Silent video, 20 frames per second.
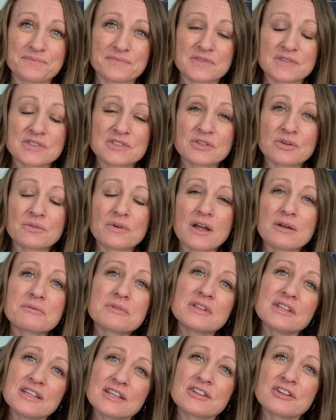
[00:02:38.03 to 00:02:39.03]
So I
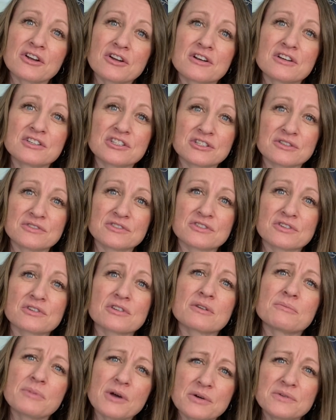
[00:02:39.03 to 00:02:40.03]
really encourage you as you're
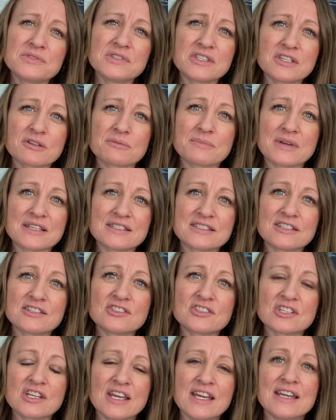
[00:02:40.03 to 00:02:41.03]
composing your
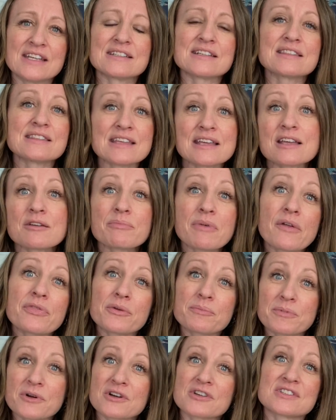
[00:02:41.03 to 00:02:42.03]
message to think about the
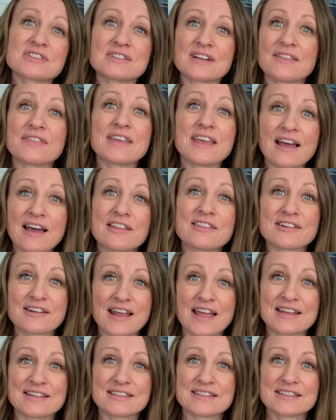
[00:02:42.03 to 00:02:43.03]
person on the other
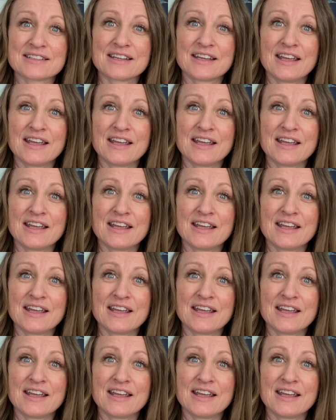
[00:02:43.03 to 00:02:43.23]
end